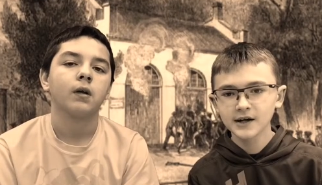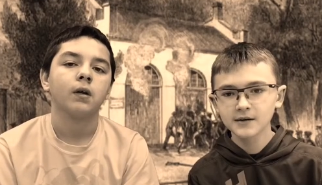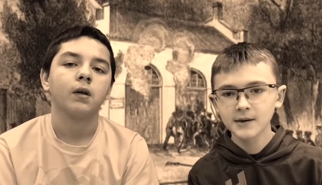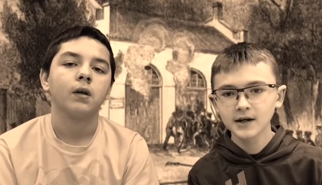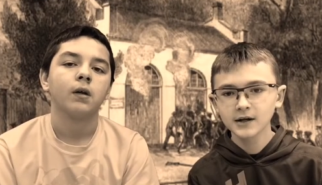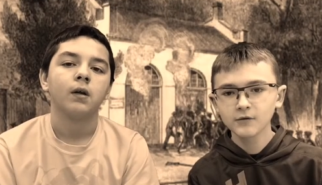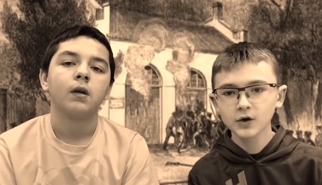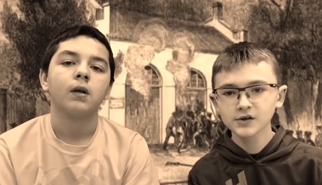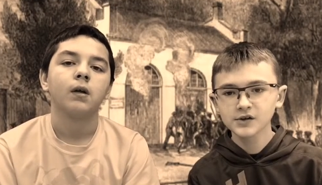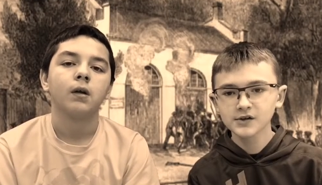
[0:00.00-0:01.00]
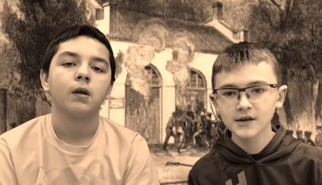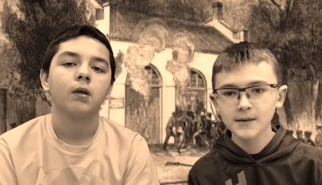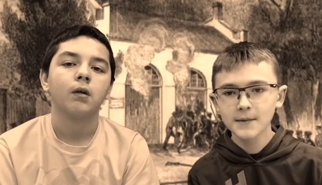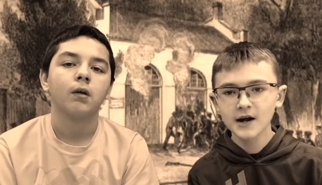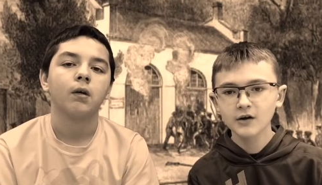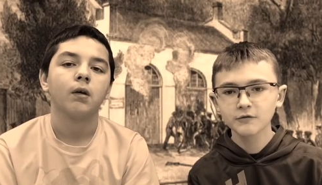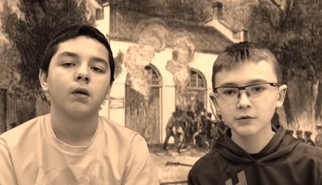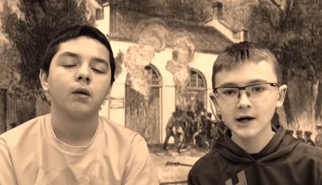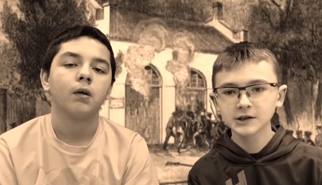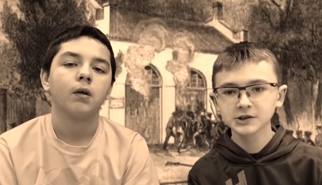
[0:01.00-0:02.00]
Speaker 1: I commanded forces at the Battle of
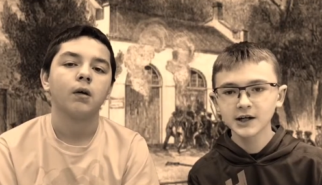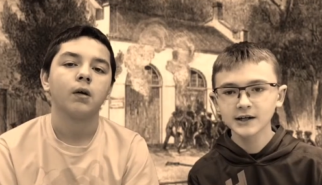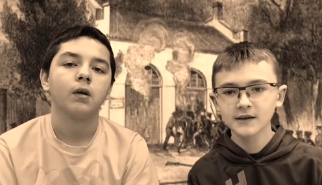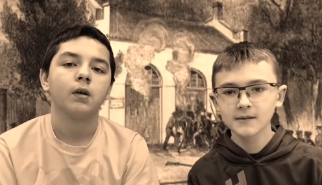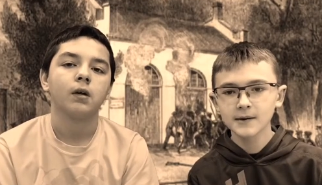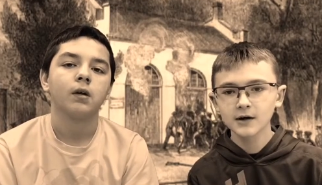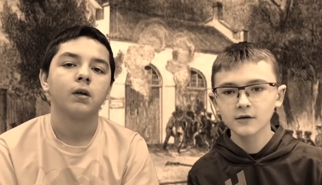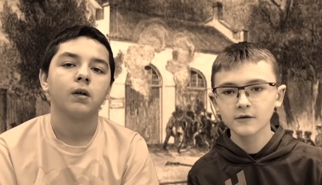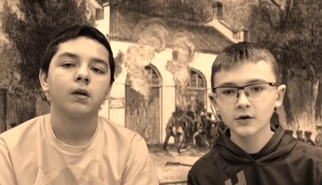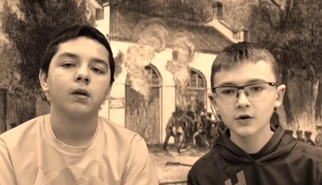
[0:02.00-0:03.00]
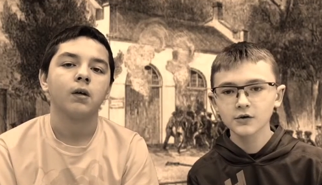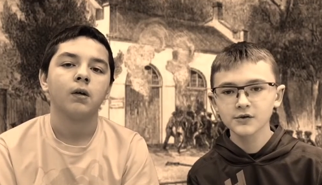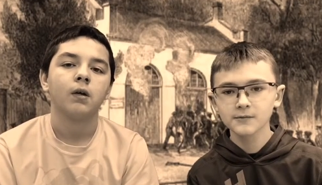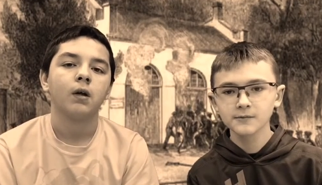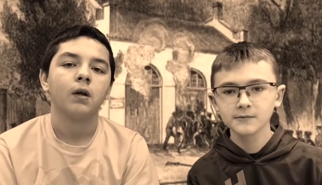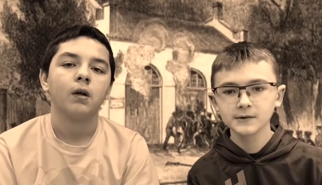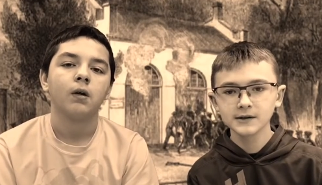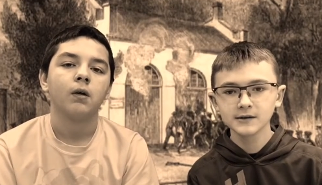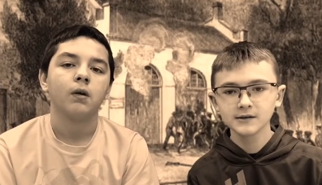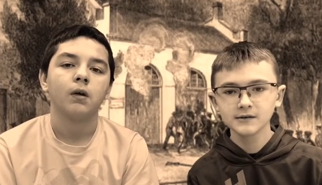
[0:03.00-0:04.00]
Blackjack and the Battle of
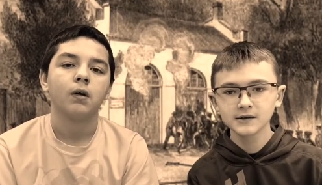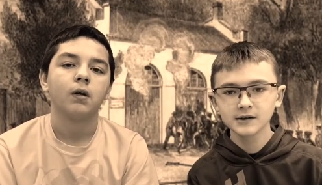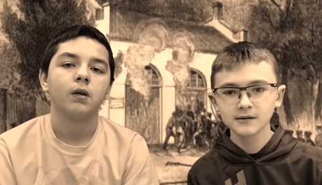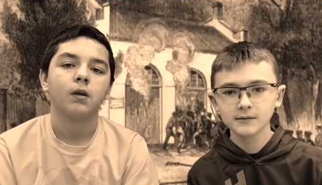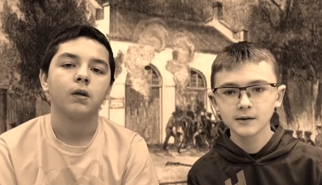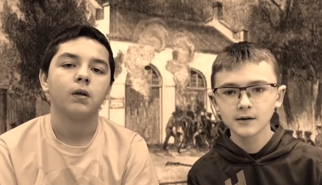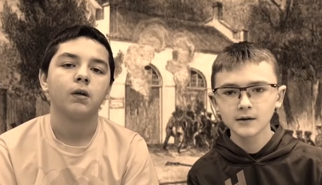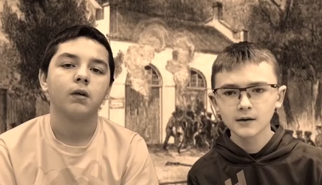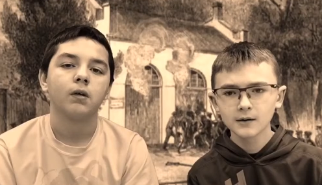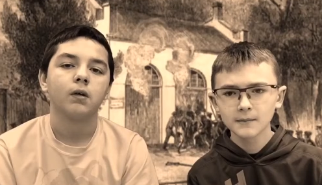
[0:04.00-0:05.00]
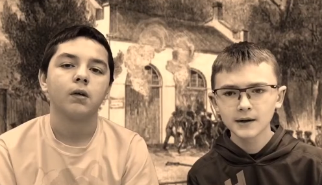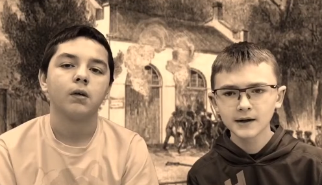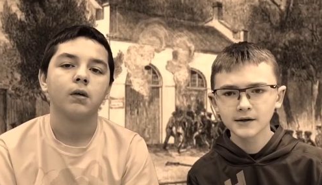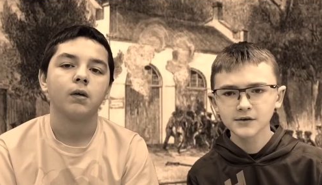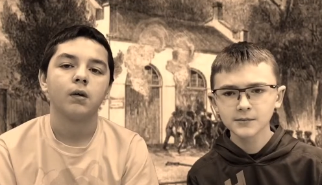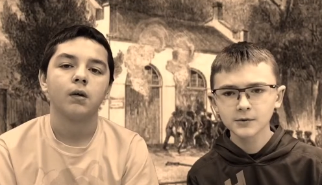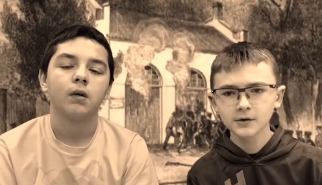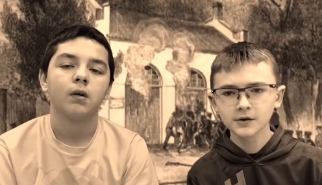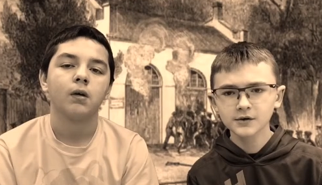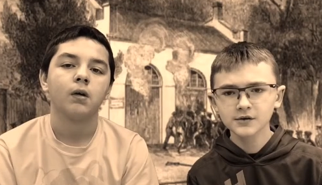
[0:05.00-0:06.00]
Ozameen team. My
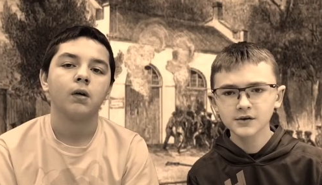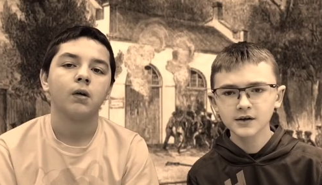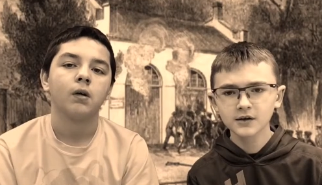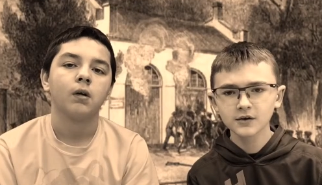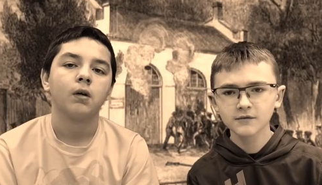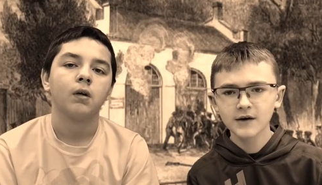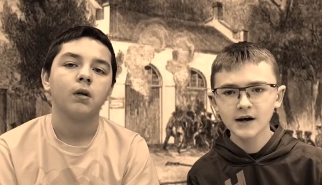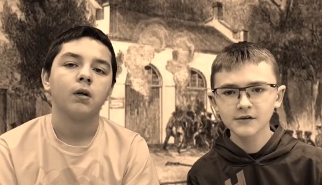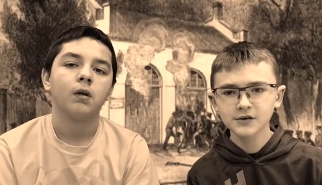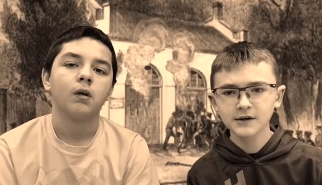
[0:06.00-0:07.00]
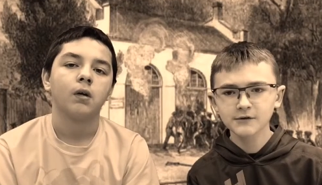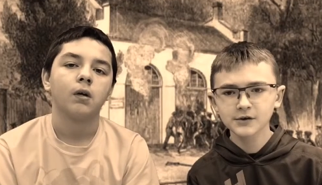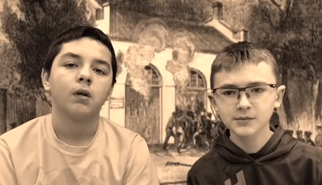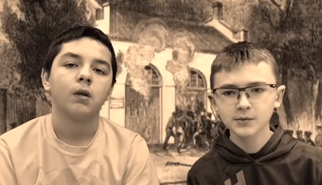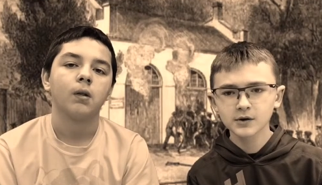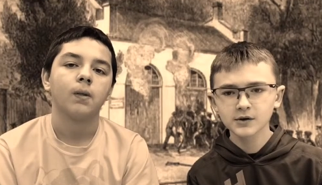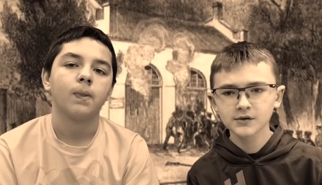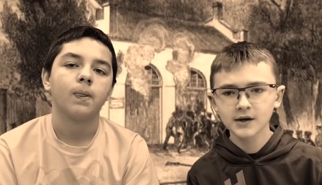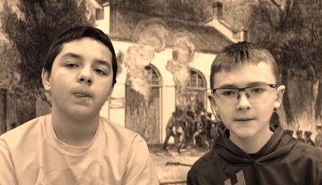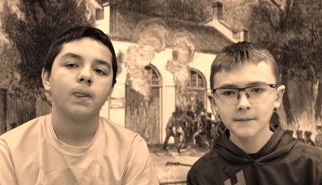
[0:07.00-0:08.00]
supporters killed five slavery
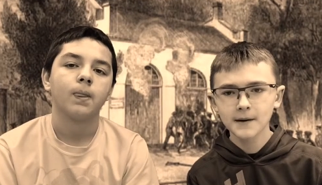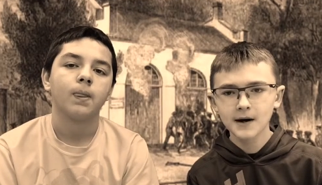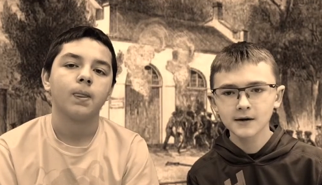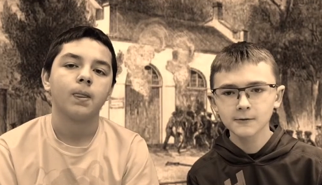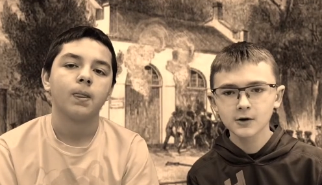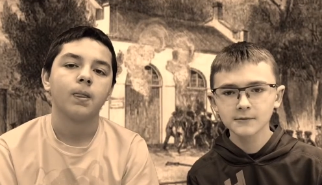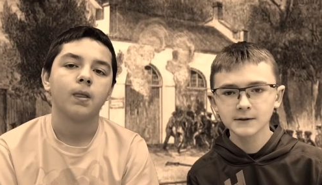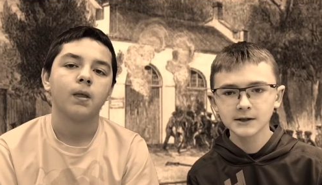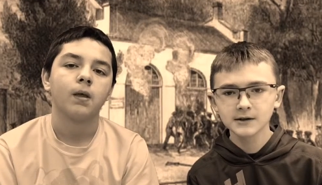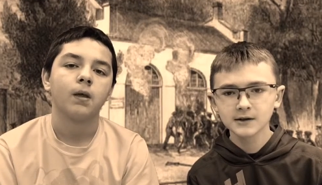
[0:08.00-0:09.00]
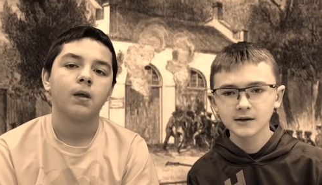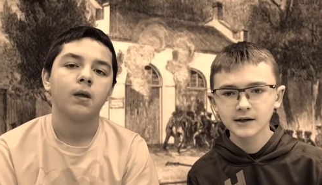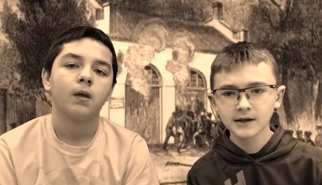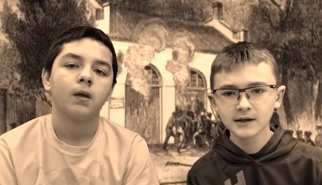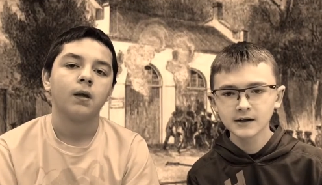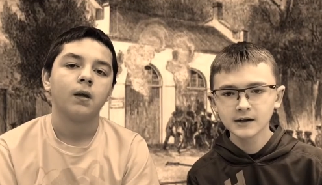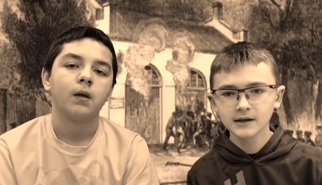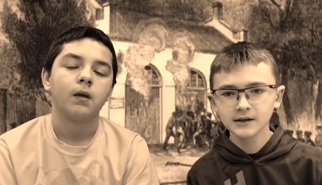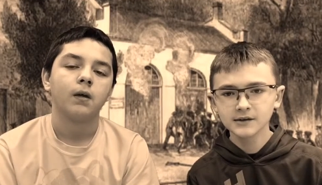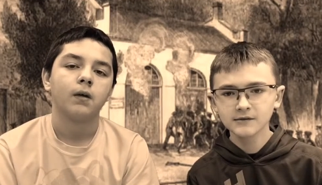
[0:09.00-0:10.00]
supporters at Potawatomi. In
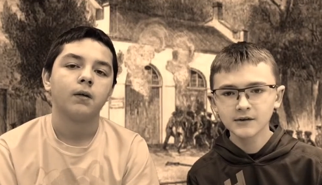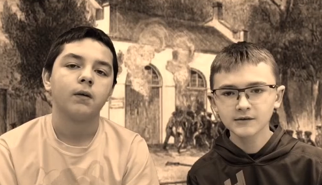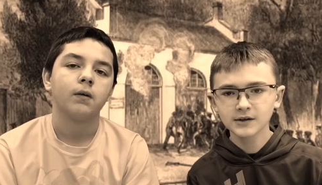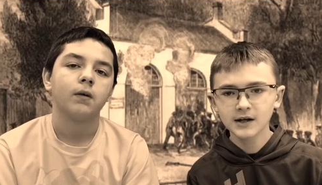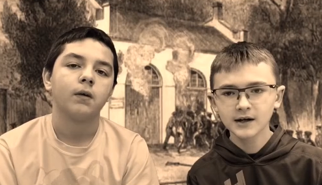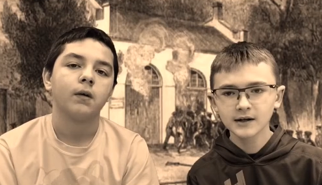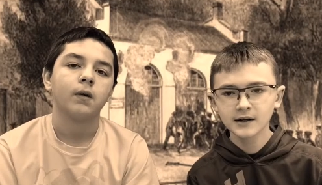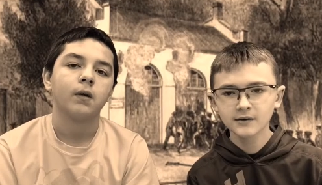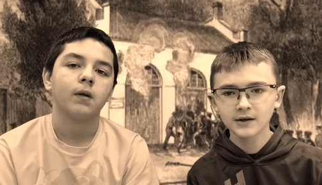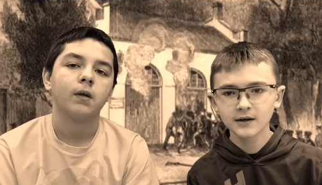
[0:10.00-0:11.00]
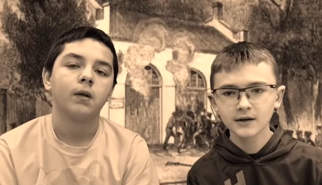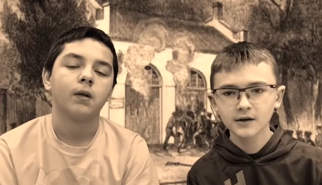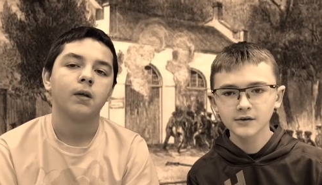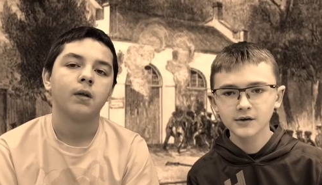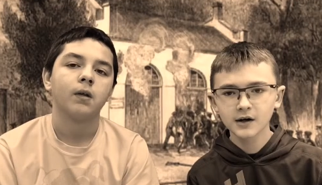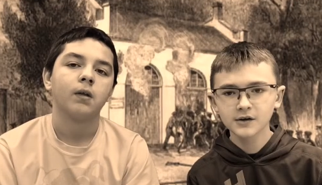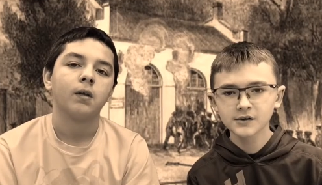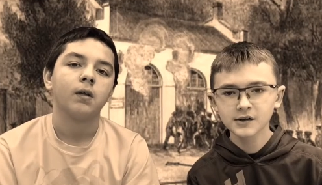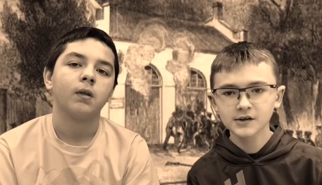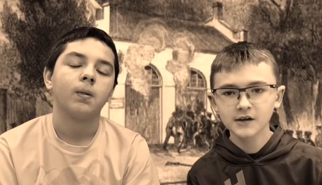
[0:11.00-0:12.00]
1859, I led an un-
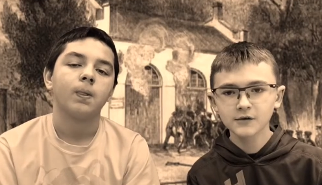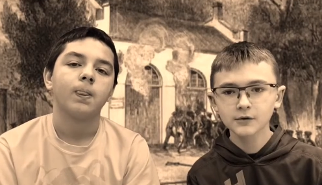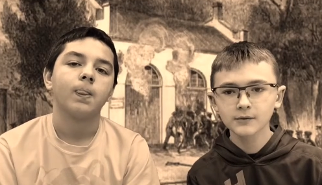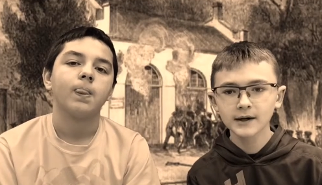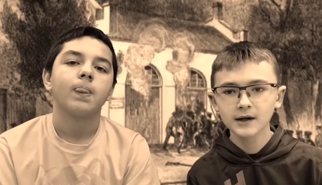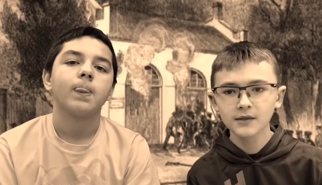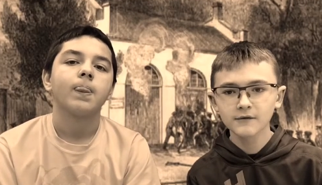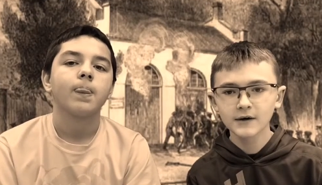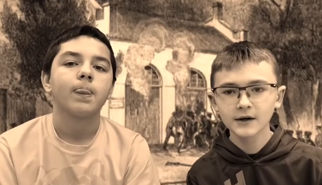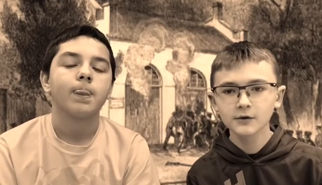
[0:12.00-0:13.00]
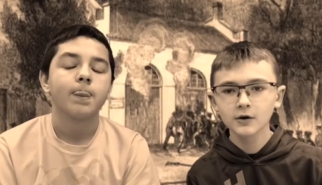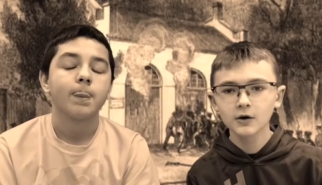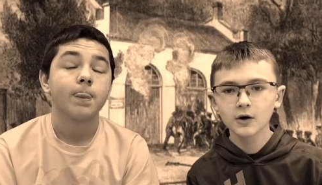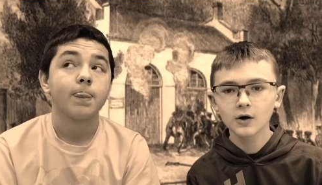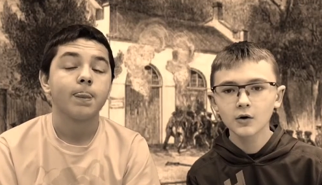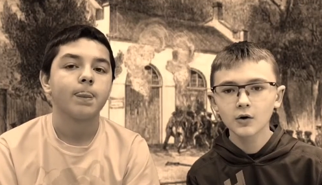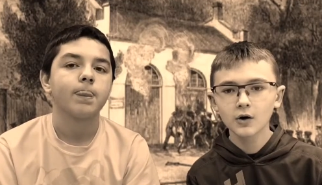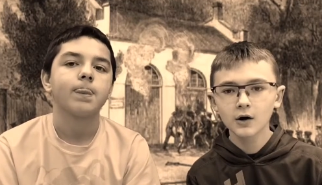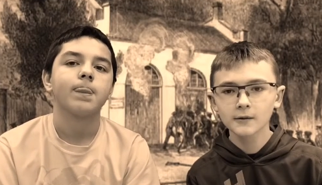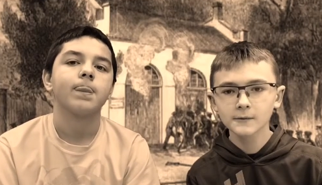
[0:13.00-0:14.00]
unsuccessful raid on the federal
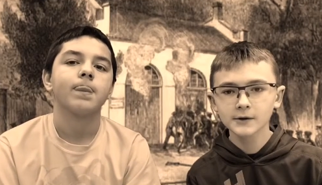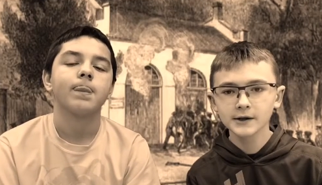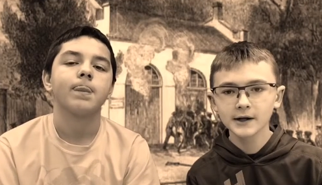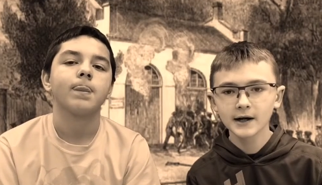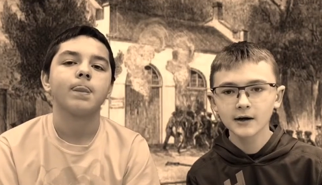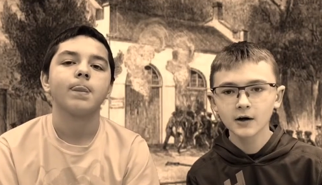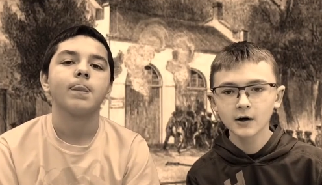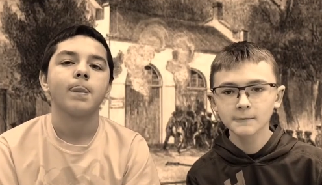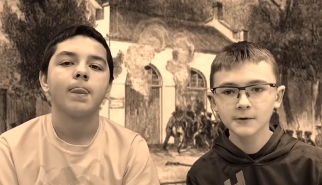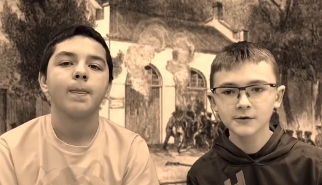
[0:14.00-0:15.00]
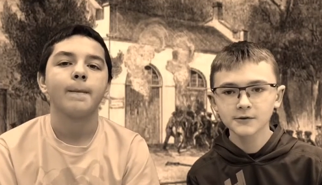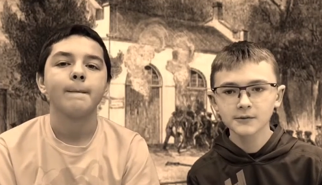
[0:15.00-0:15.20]
armory at Harper's